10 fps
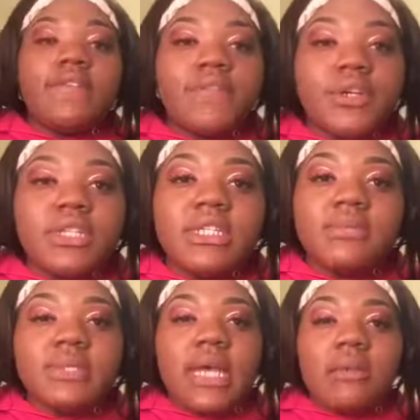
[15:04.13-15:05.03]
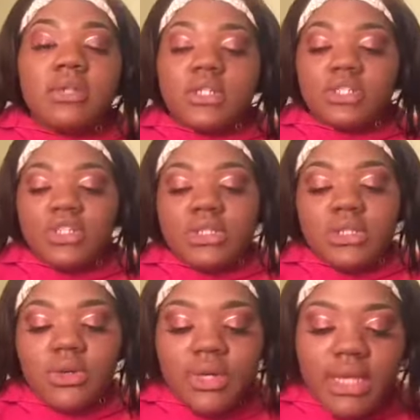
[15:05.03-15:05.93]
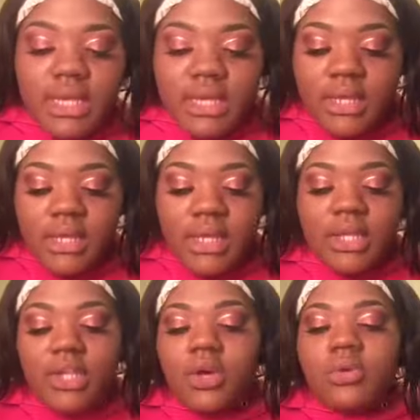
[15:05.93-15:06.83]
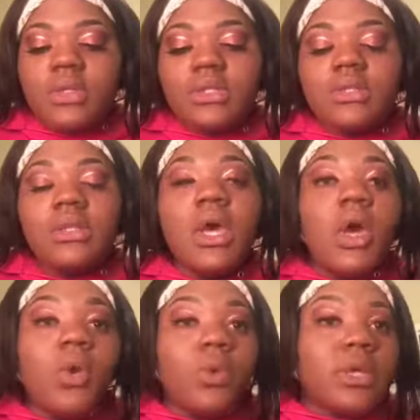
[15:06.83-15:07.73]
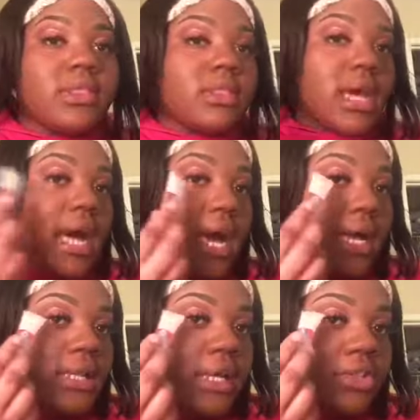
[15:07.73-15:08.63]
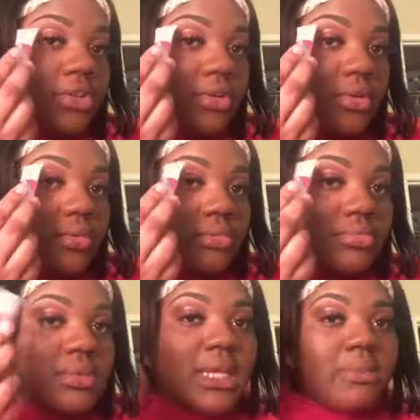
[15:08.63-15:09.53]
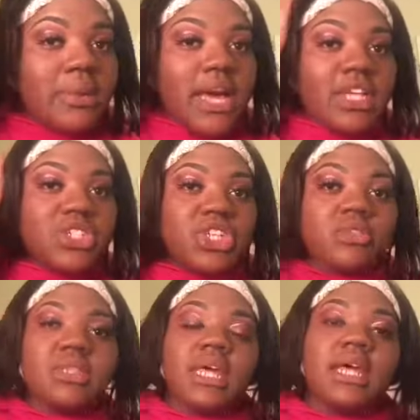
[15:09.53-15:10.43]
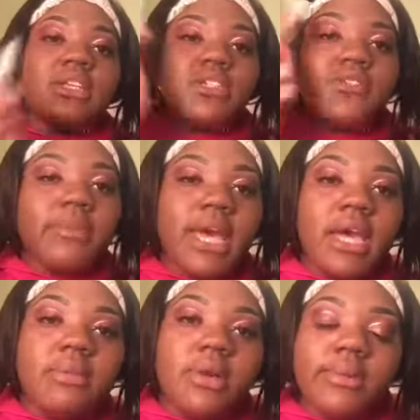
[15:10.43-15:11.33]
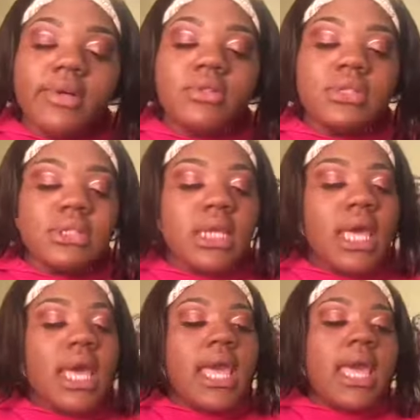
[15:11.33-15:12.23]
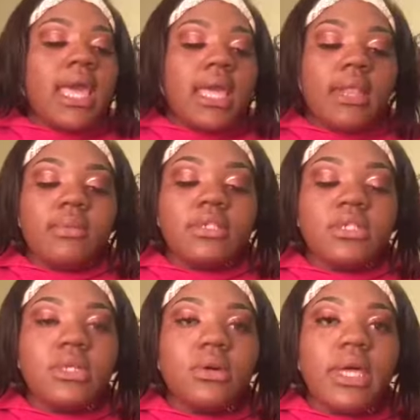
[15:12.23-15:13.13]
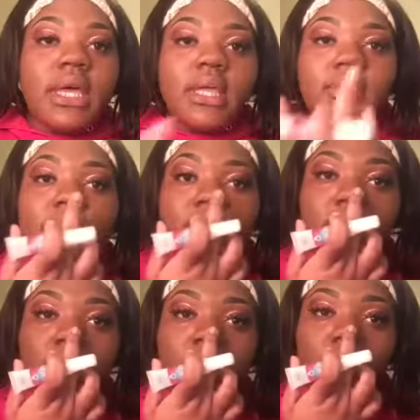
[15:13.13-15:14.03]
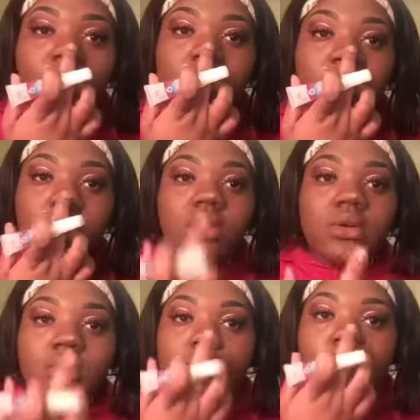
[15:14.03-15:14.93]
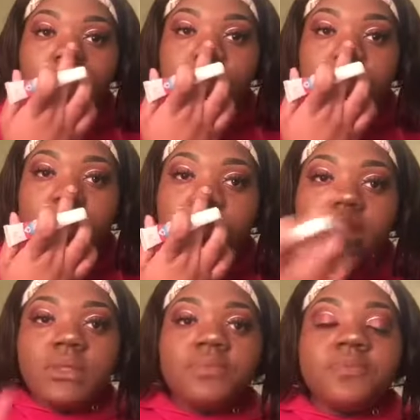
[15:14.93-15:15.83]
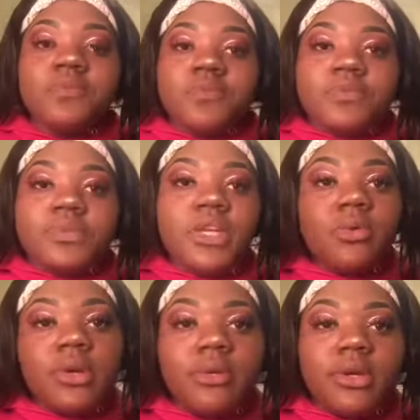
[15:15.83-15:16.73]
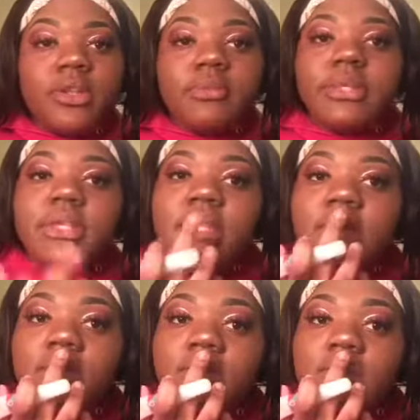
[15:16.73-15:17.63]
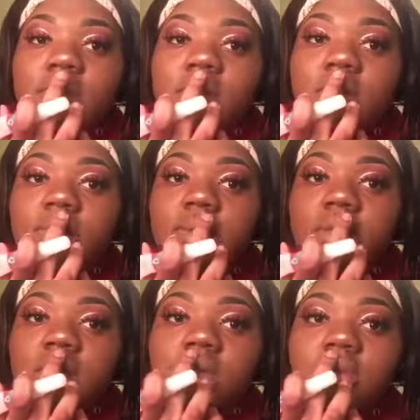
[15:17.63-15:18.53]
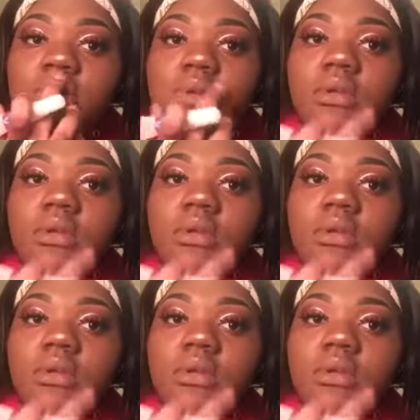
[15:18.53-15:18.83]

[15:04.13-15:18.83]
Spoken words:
For lips, I'm gonna just go ahead and go in with the highlighter type of eyeshadow that I use for my eyebrow bones. And I'm gonna just go ahead and put that on my nose. Don't worry, we're gonna blend it out. And on my lip,